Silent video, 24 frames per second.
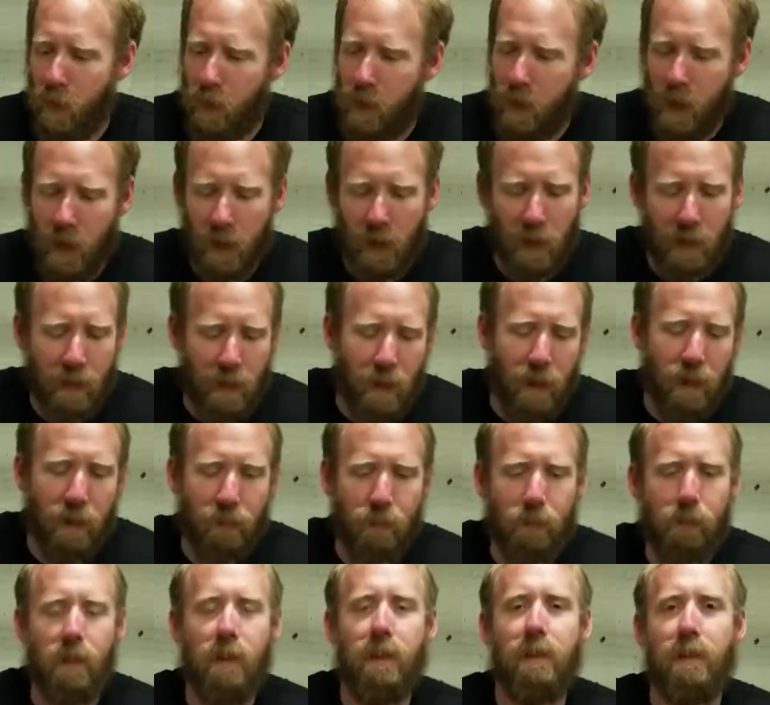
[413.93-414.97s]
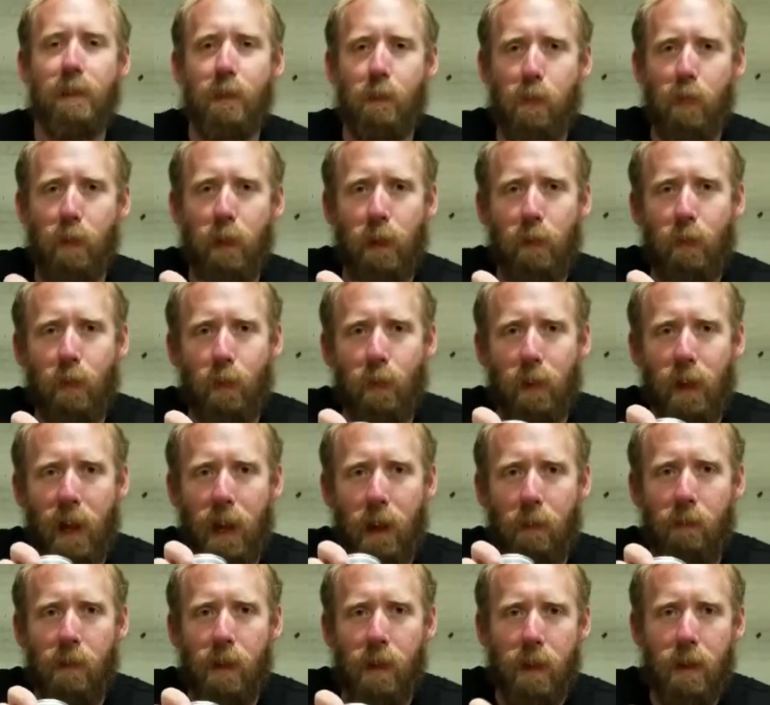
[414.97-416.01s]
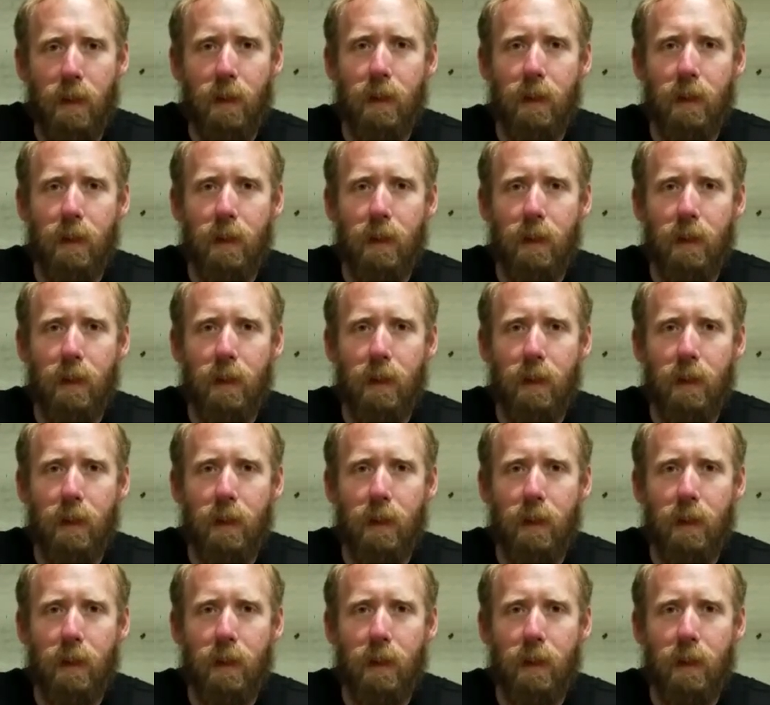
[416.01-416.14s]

And I thought, this is a pretty cool name.